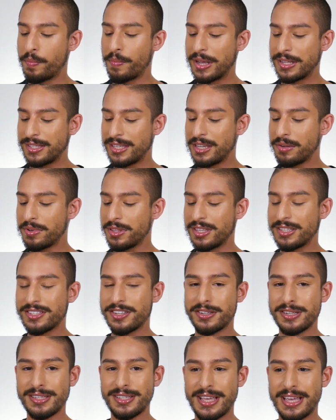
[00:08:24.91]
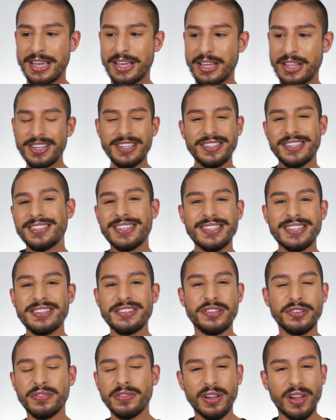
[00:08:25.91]
My tea with this is just like, this just
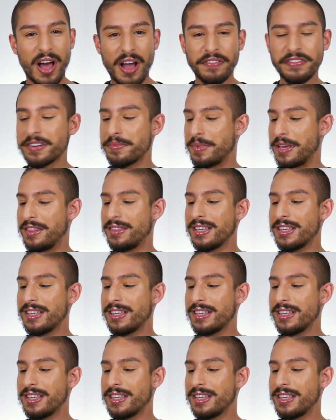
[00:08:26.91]
doesn't do a lot for me.